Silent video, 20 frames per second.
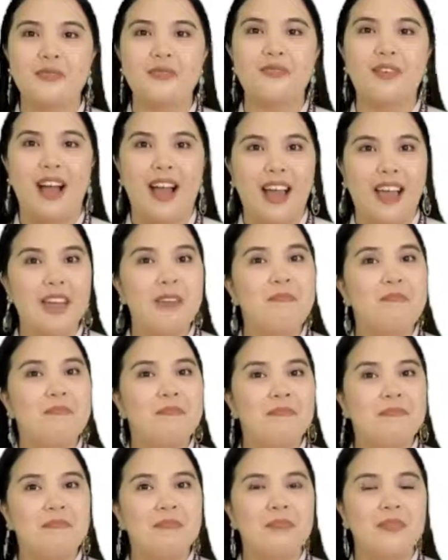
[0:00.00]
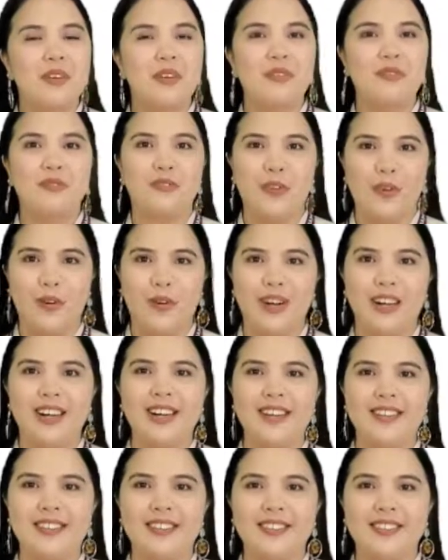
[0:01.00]
Five,
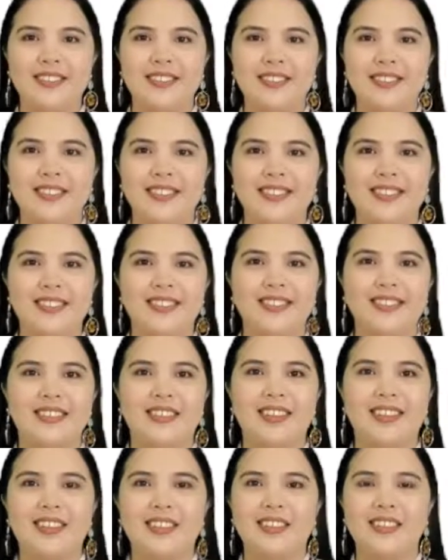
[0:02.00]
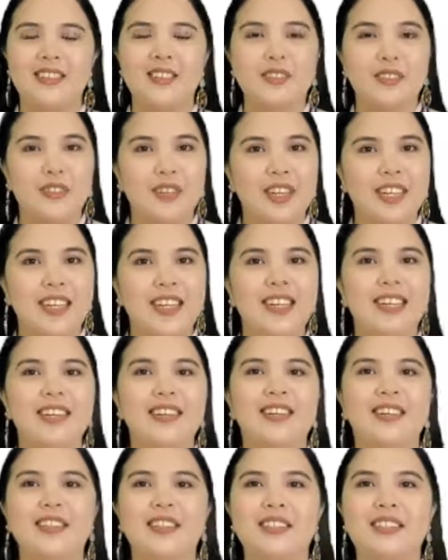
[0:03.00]
four,
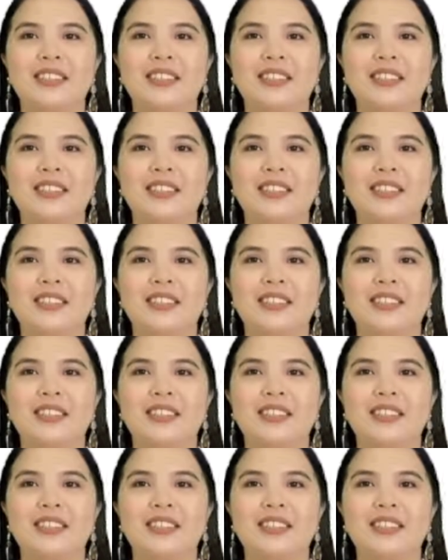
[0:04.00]
three.